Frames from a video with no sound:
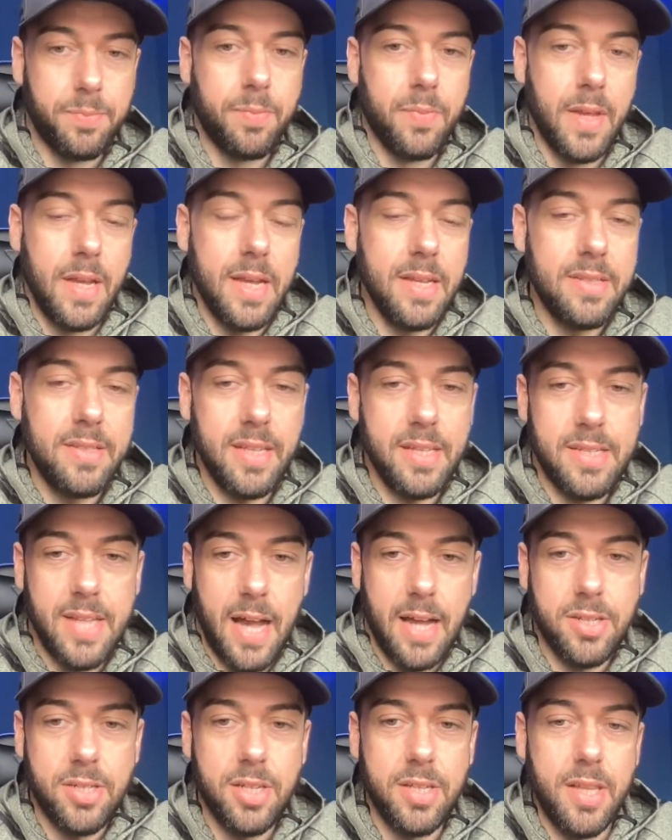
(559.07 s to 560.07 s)
is this
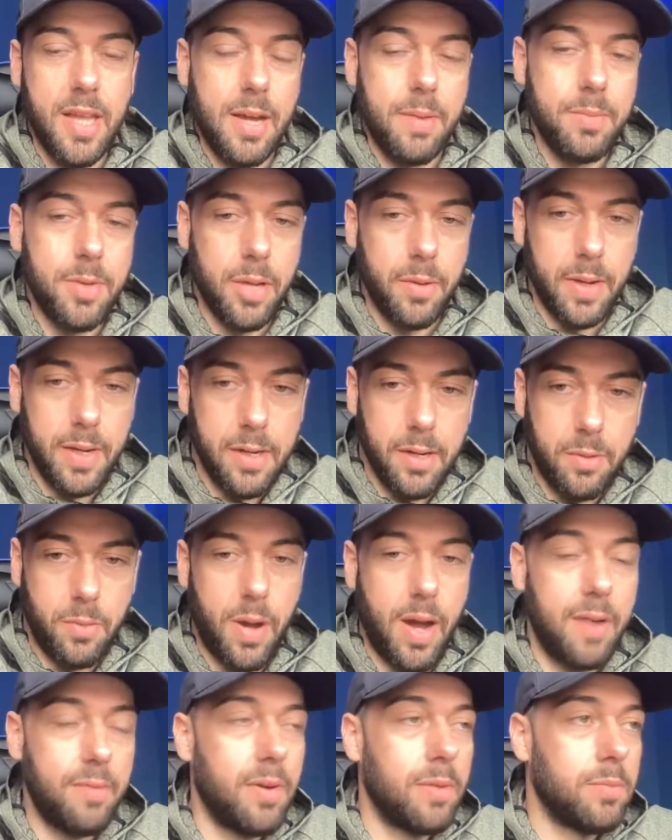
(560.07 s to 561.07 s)
action that I'm doing or
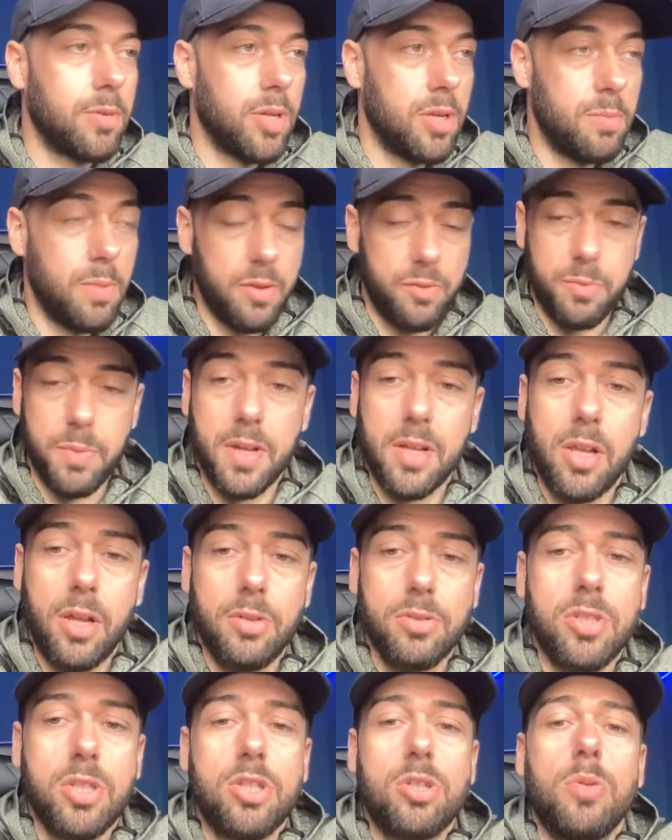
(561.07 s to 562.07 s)
whatever I'm doing moving me
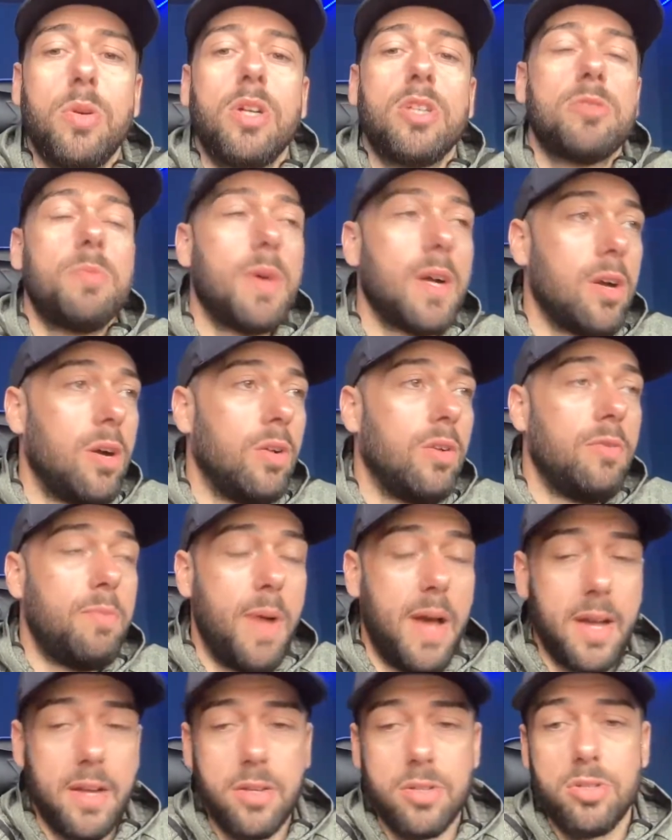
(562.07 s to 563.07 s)
closer towards my goal of
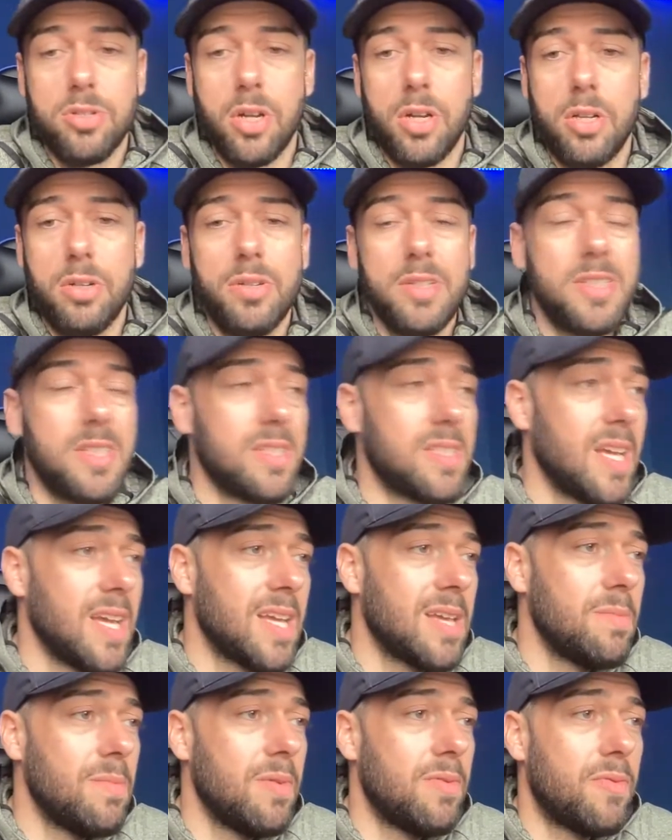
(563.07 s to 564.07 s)
better control, or is it
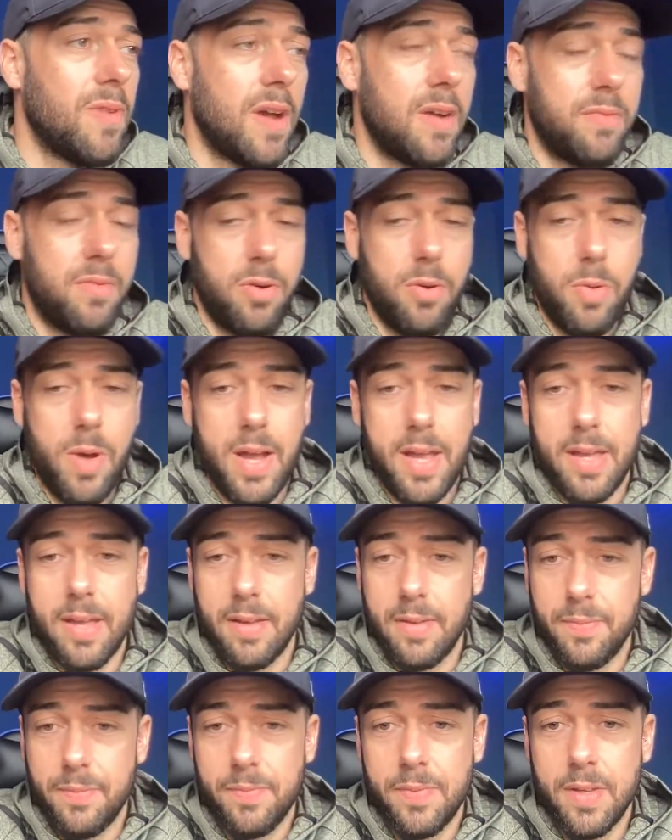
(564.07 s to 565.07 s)
taking me further away?
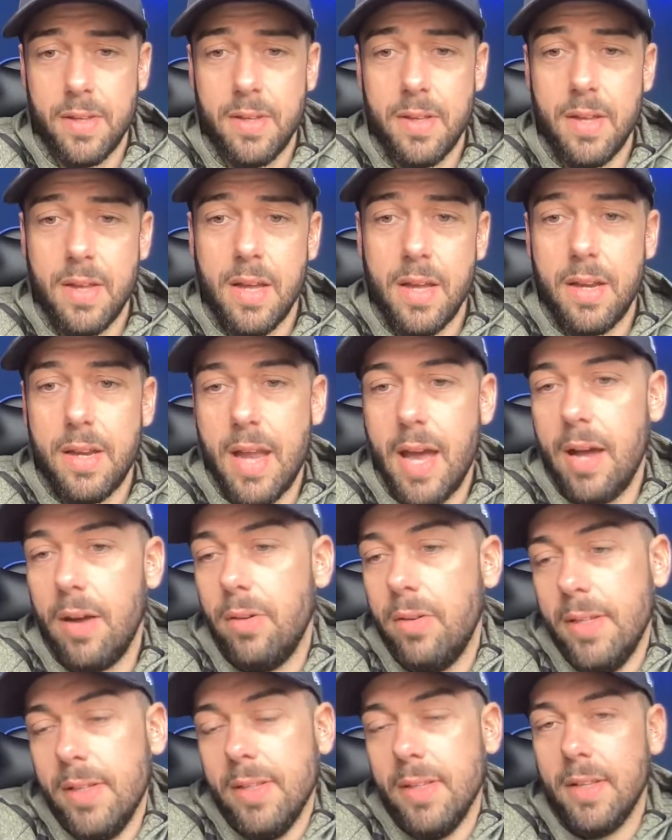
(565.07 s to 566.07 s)

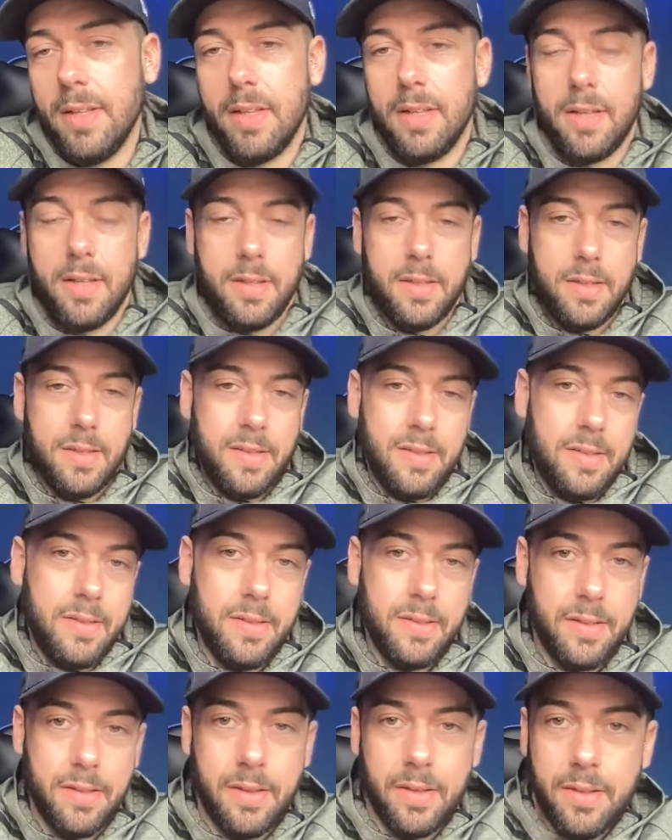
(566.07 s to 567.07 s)
Now,
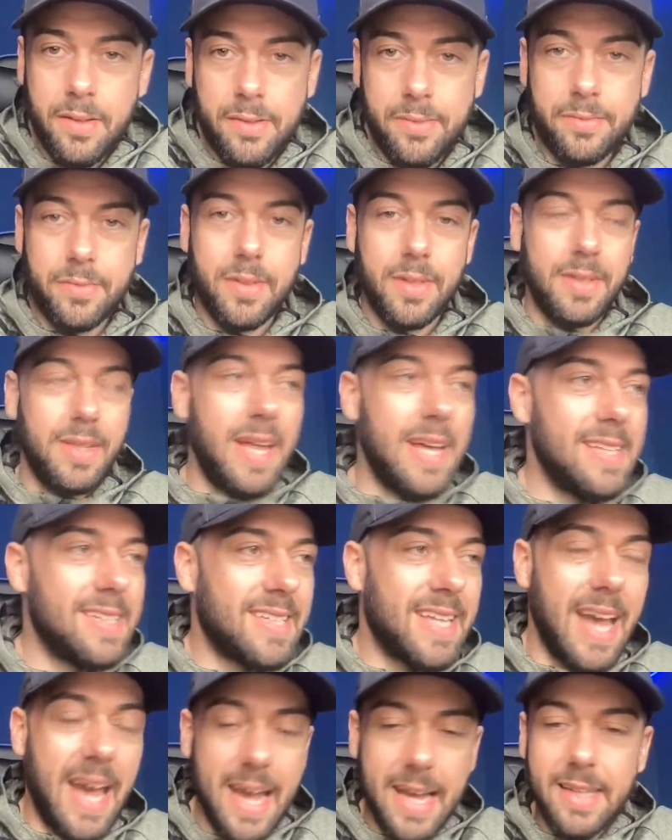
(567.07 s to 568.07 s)
let's
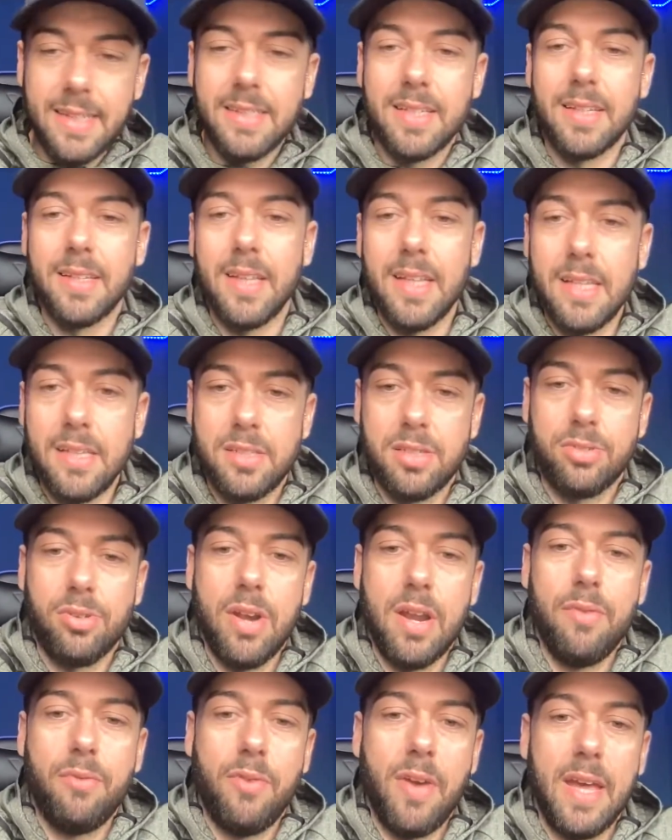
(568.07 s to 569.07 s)
get into these
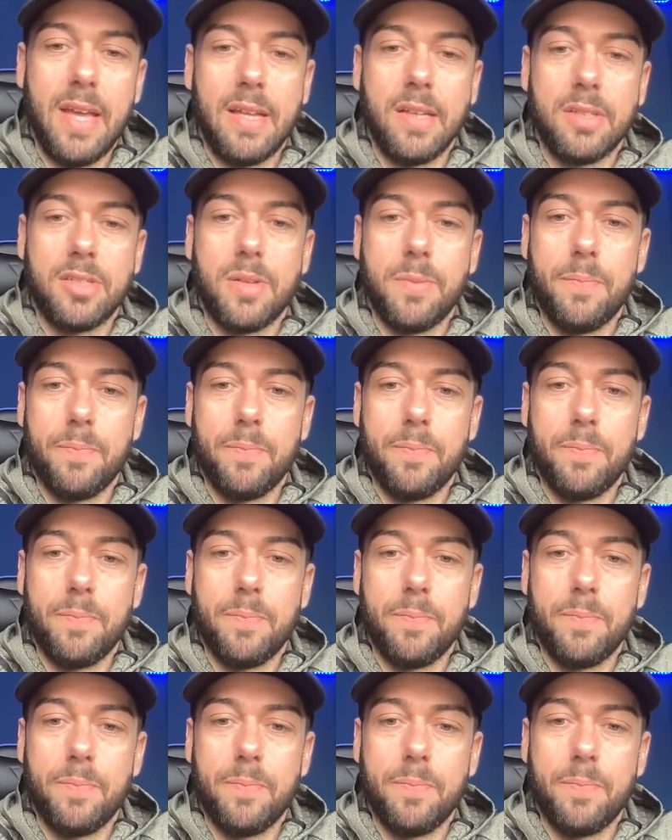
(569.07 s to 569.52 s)
3 things.